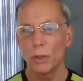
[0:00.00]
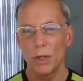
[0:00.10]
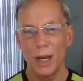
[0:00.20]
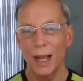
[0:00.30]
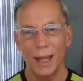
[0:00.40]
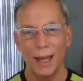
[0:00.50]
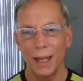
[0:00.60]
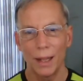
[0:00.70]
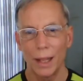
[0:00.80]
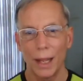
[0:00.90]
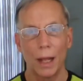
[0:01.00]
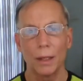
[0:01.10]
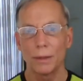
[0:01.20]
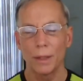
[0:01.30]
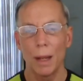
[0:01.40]
So you're not getting any
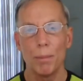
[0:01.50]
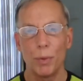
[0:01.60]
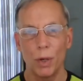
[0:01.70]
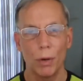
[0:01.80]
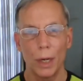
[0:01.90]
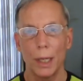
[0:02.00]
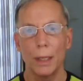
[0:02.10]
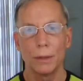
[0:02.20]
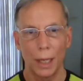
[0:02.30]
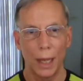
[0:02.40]
uh, impurities